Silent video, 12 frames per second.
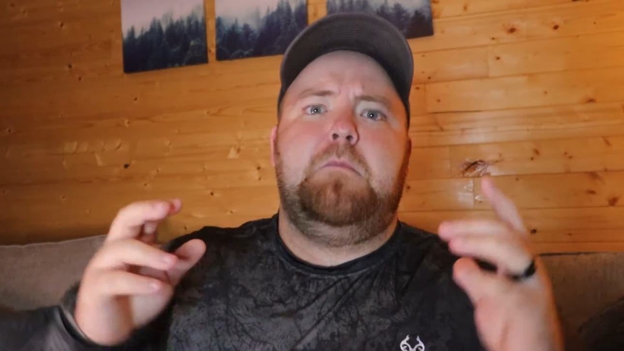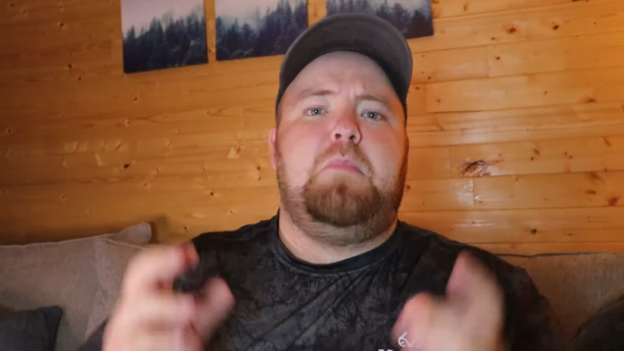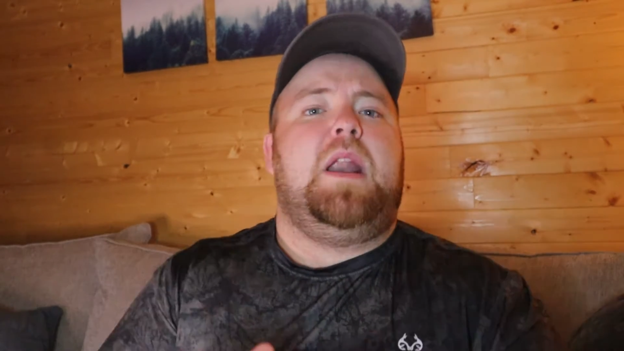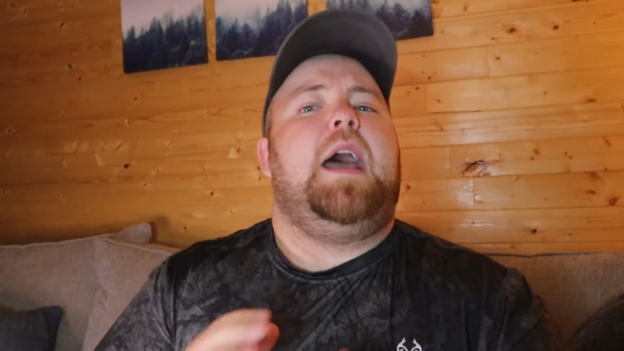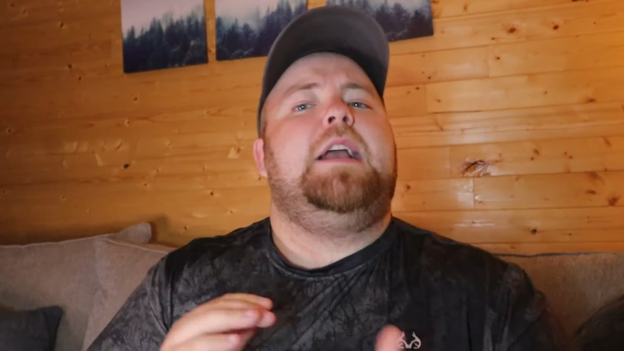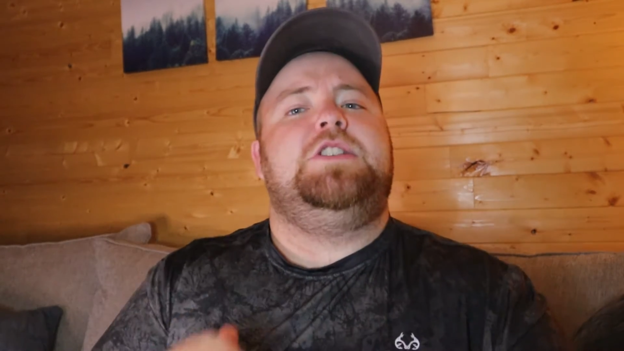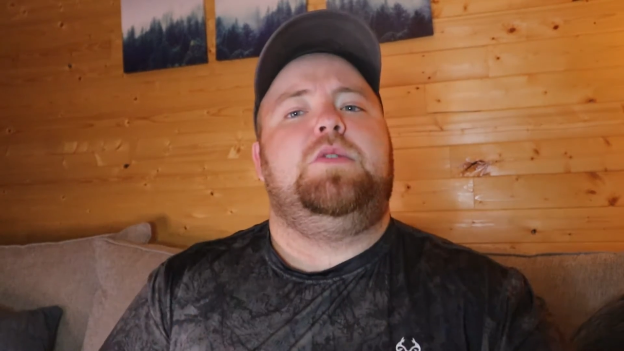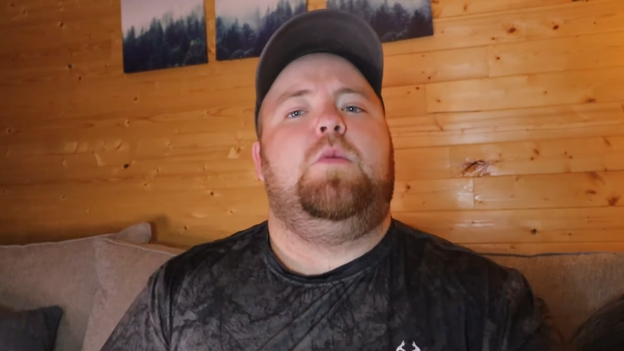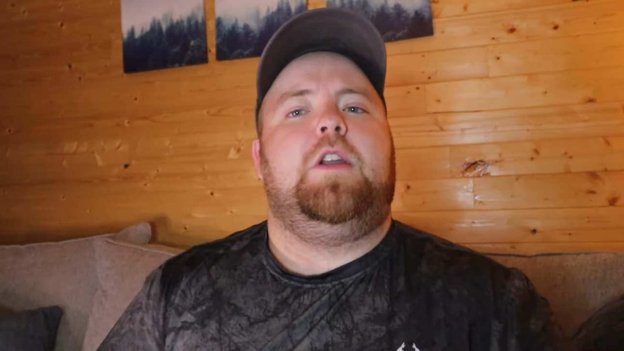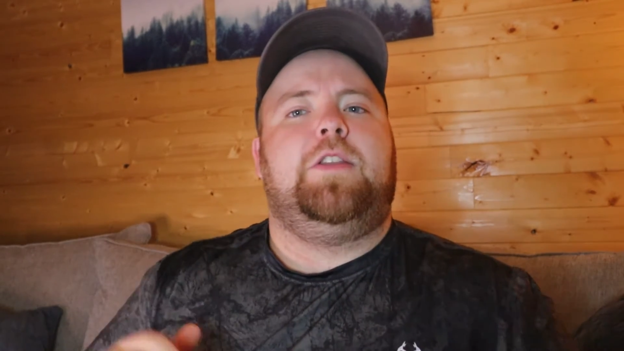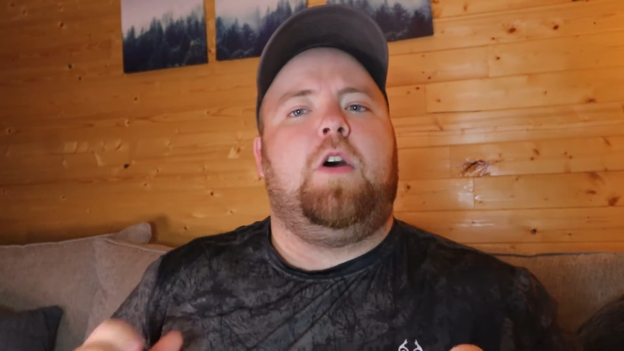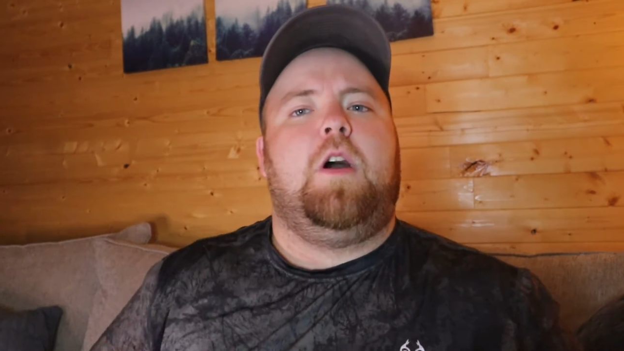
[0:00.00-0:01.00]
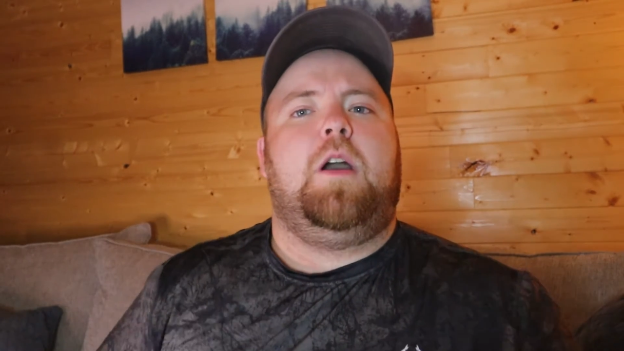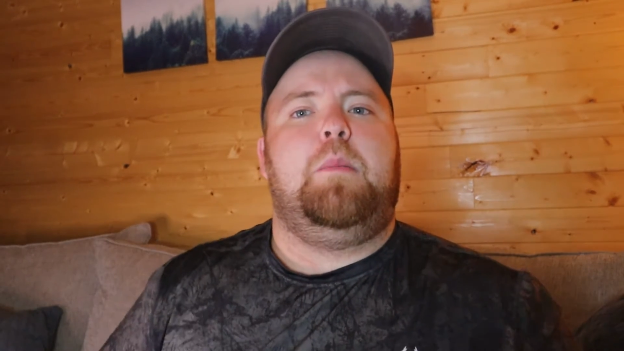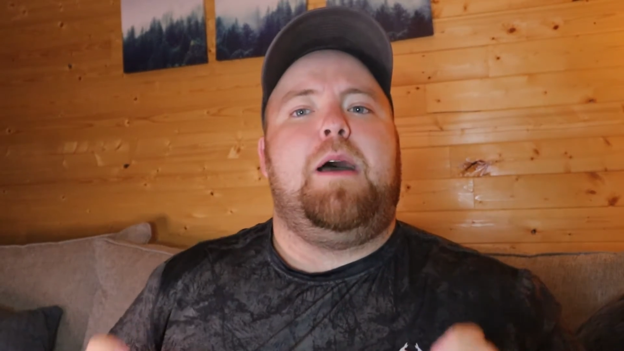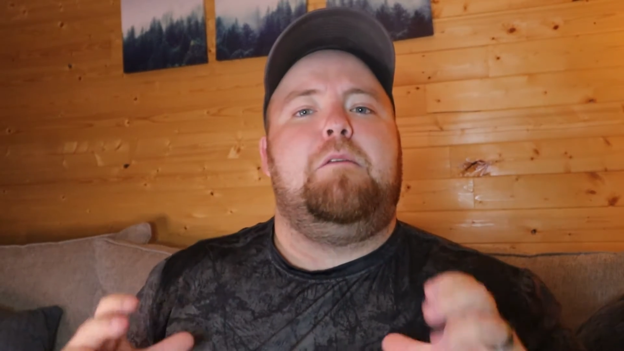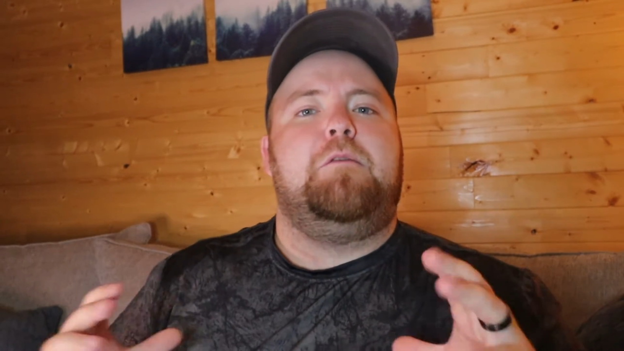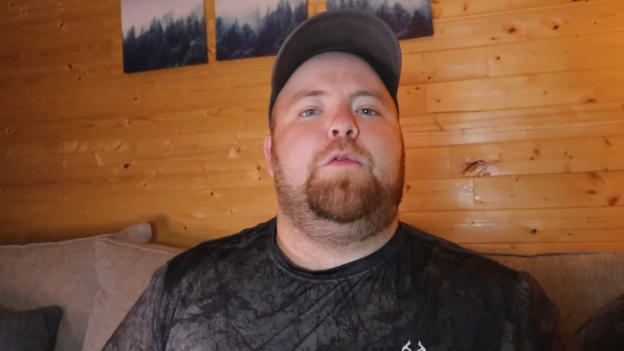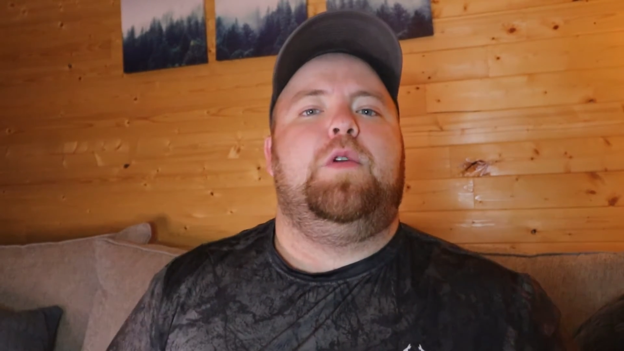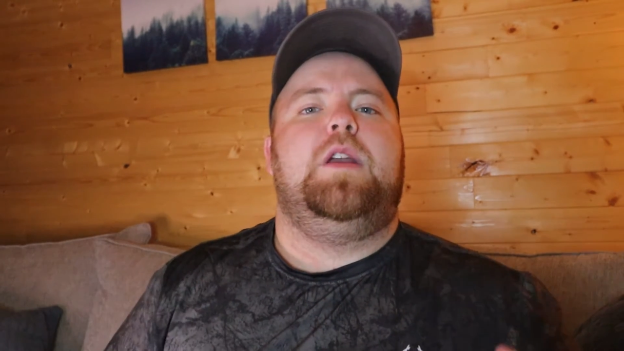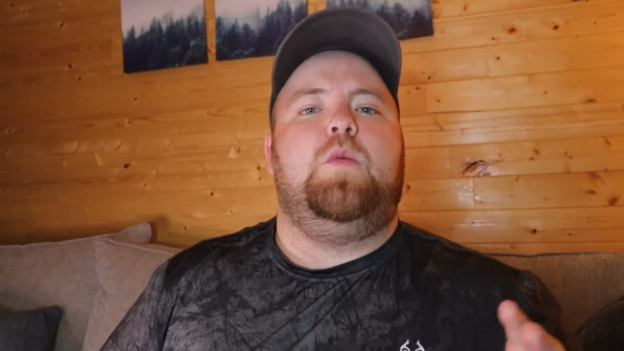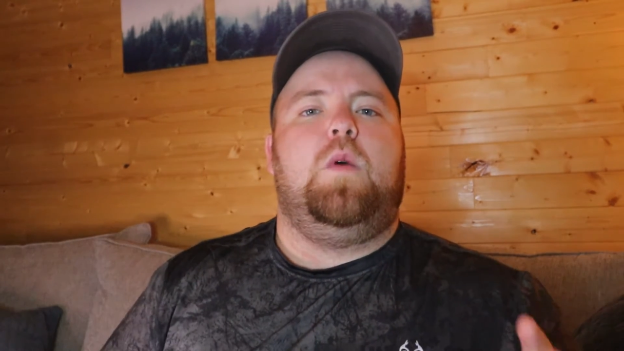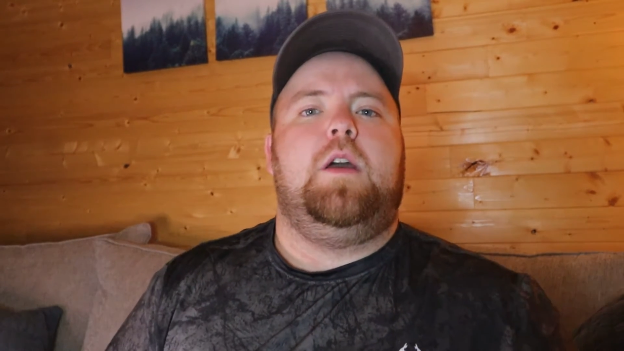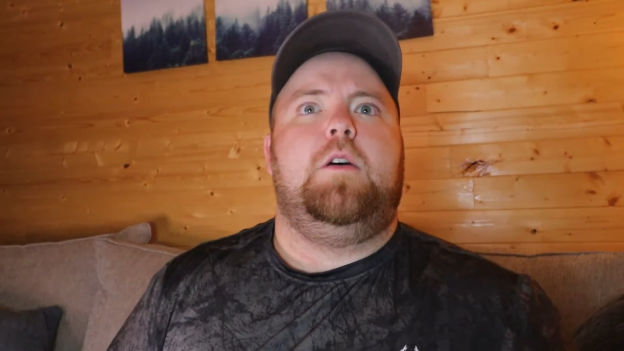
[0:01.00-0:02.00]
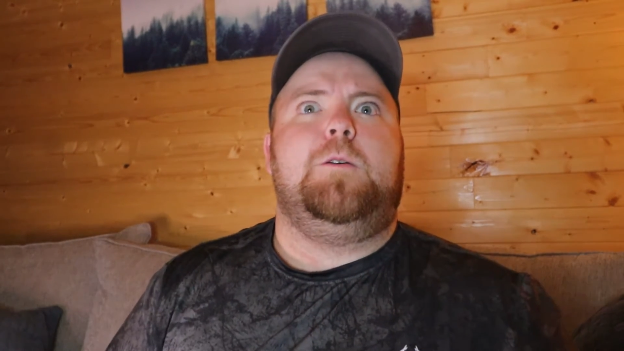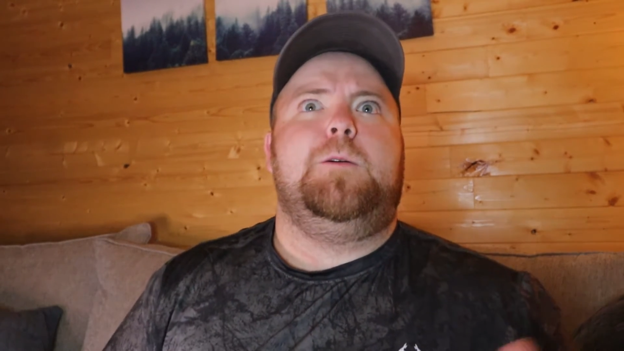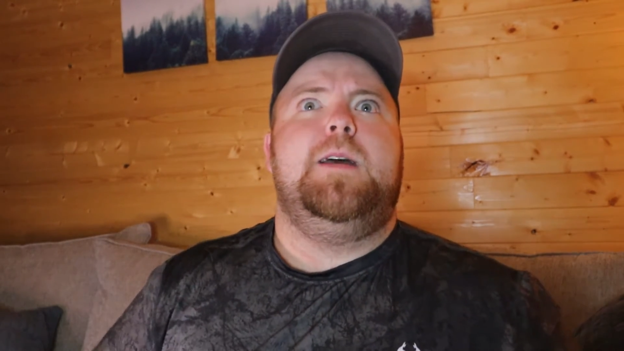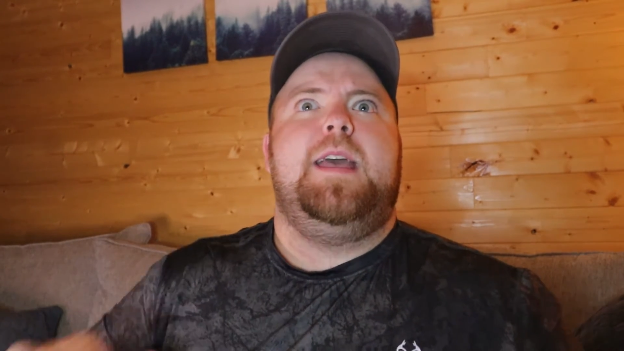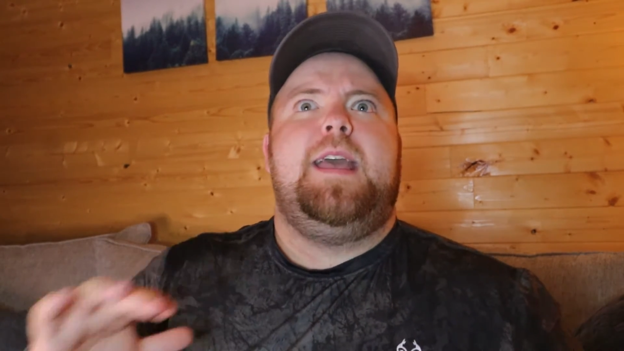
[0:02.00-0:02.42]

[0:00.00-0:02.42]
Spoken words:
But I actually want to talk about free will